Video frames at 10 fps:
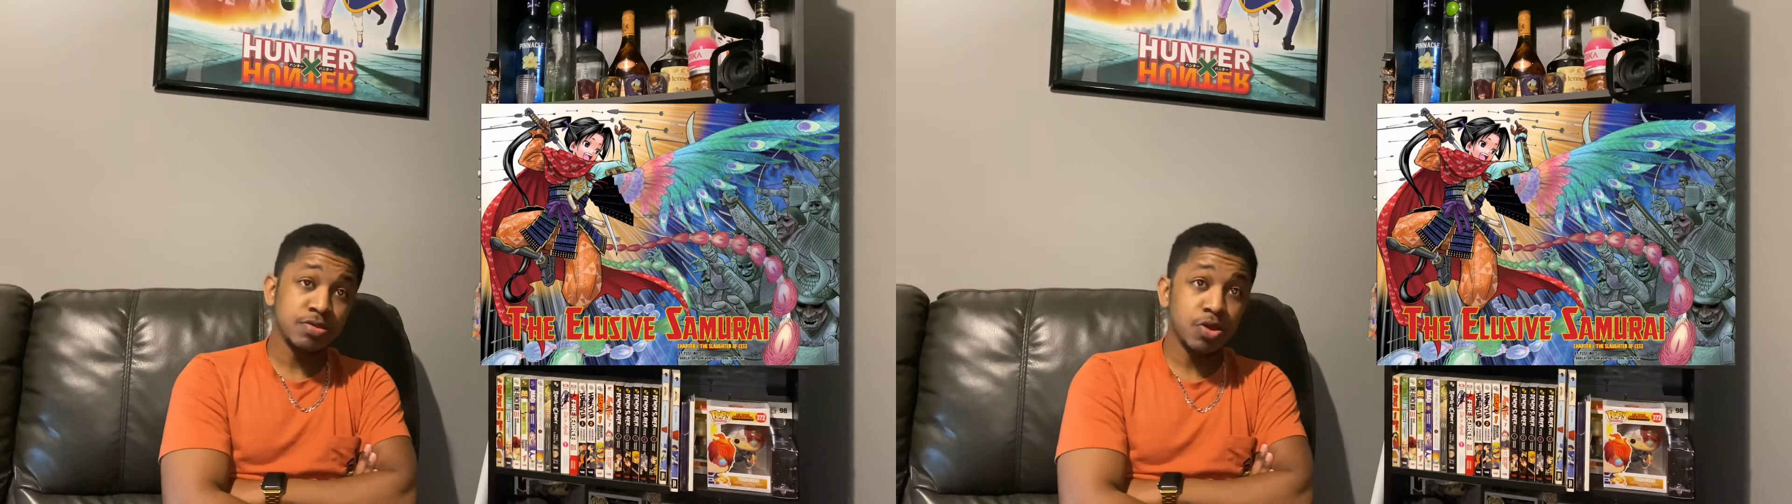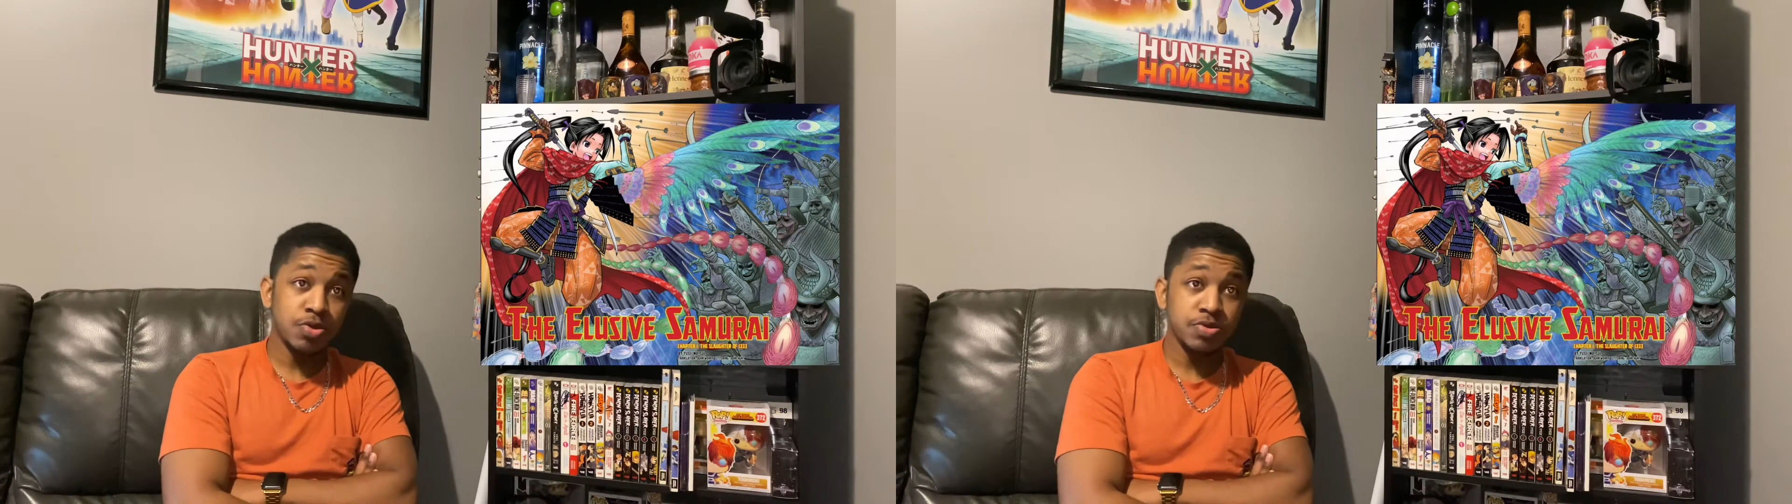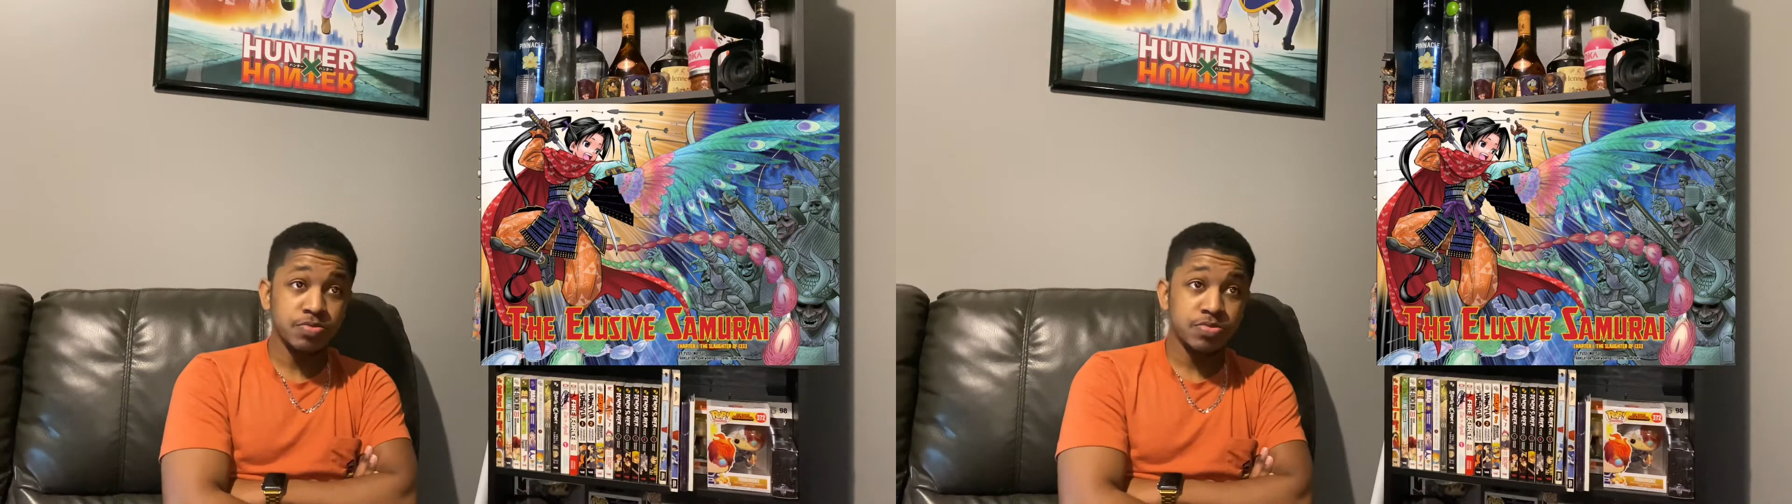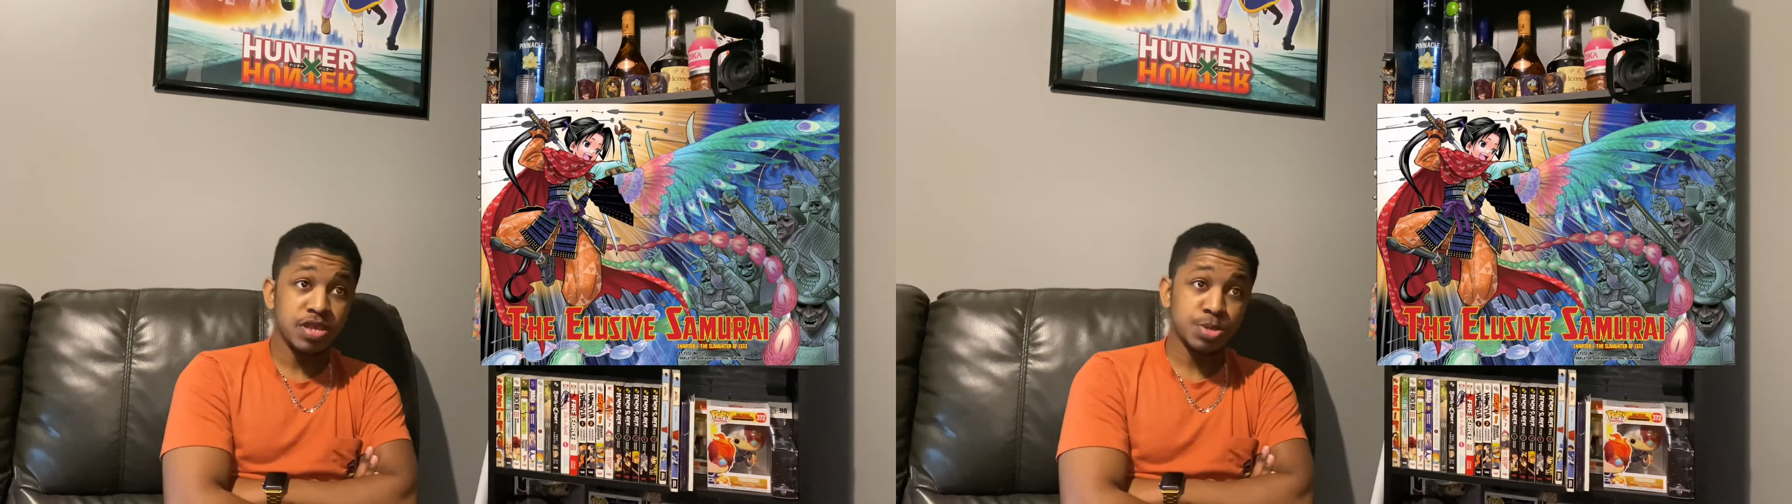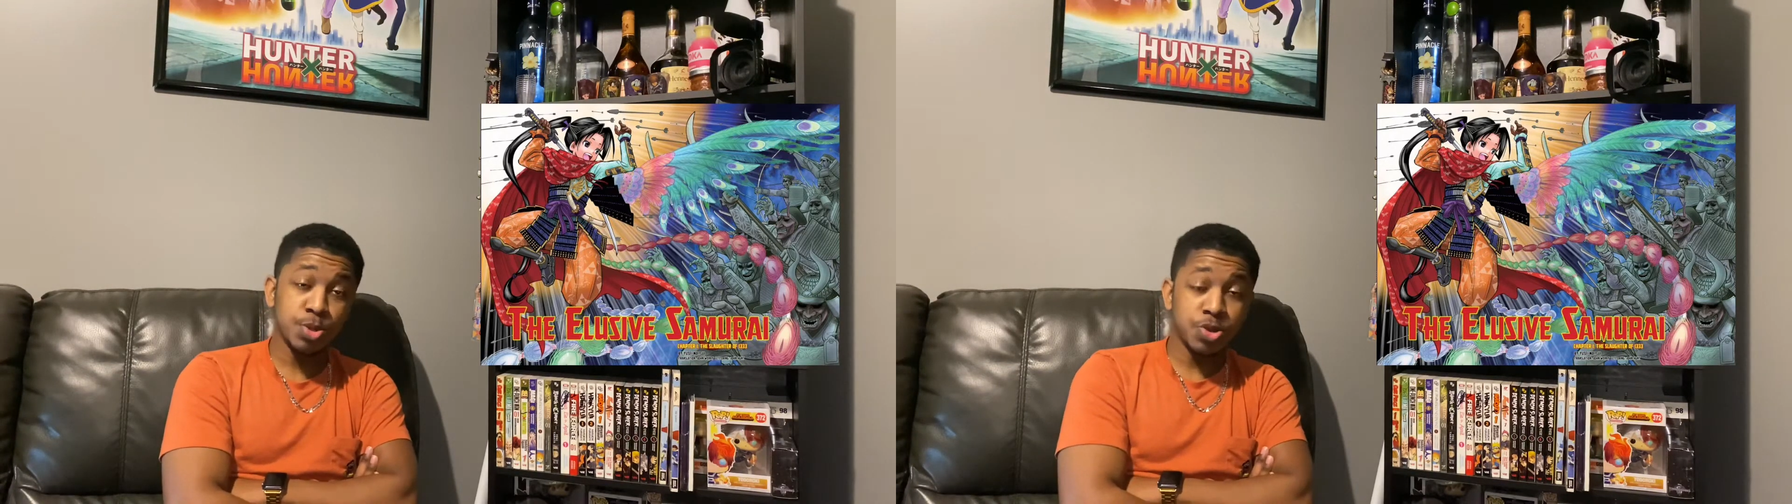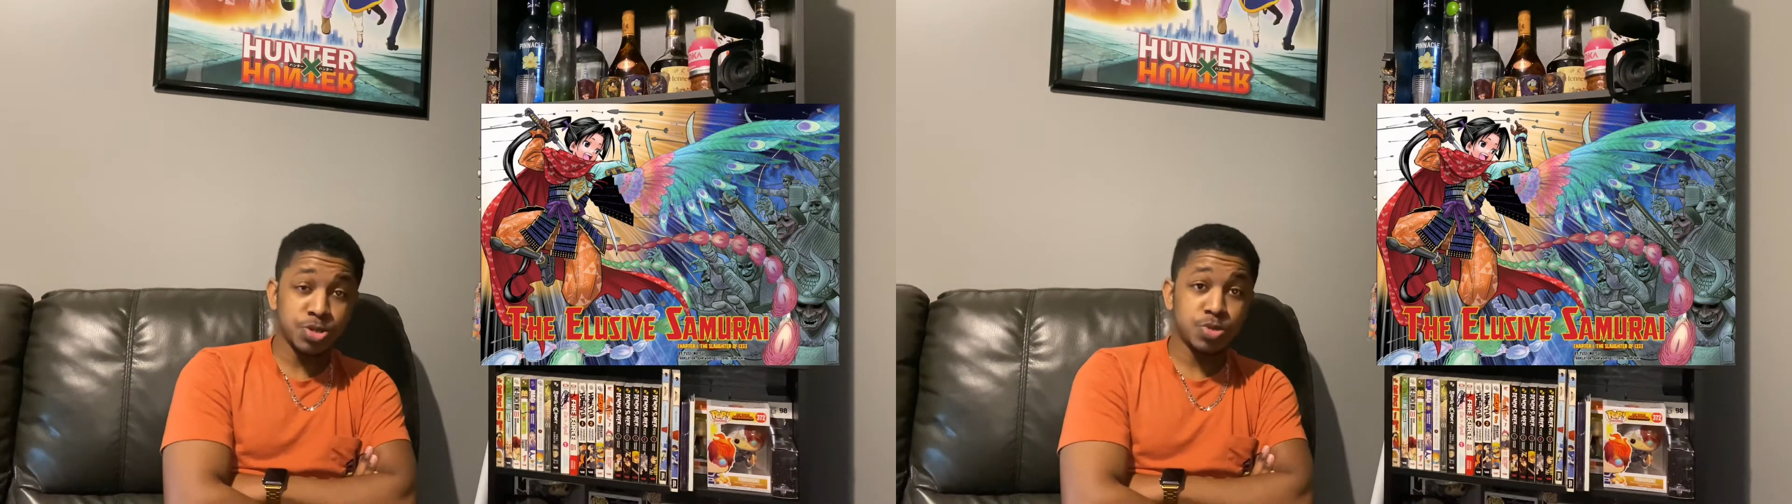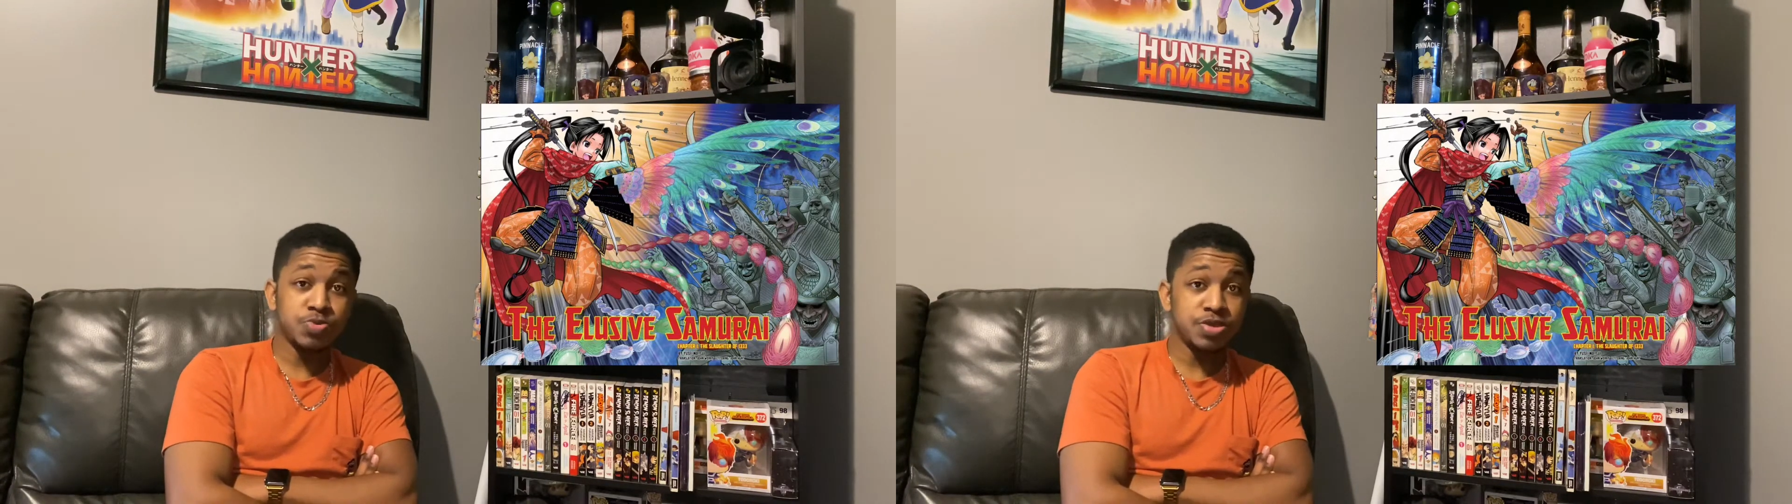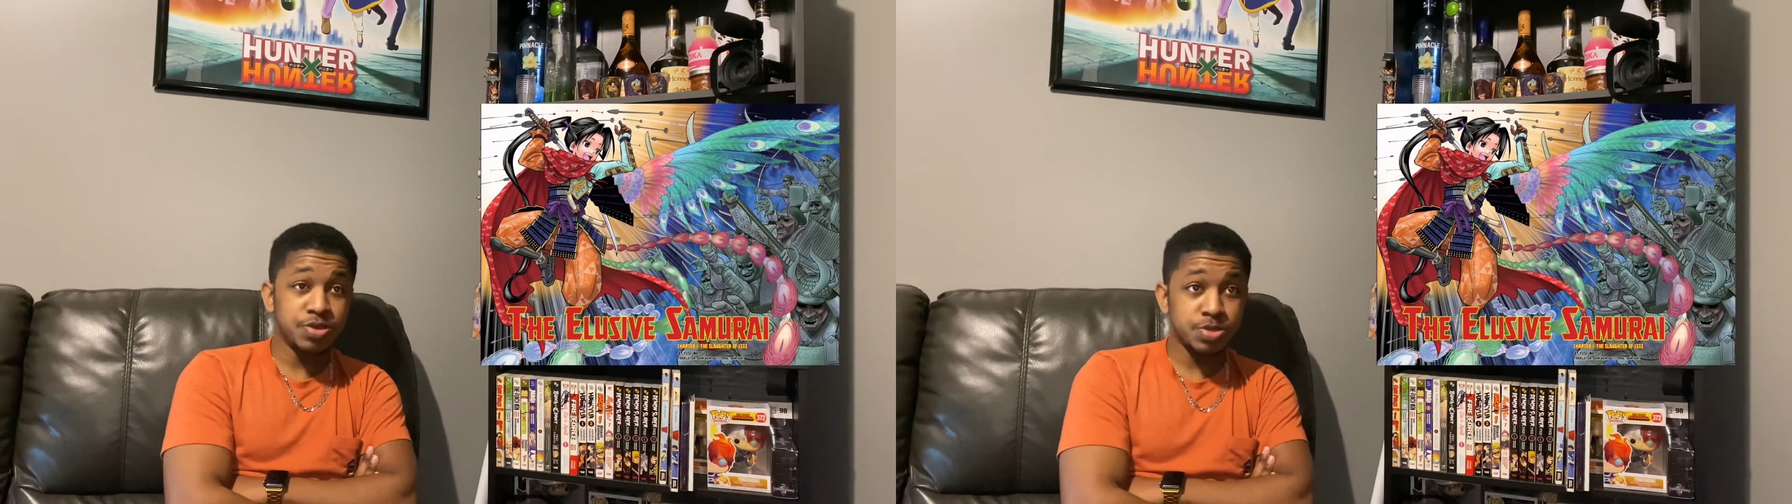go as far as 2 years,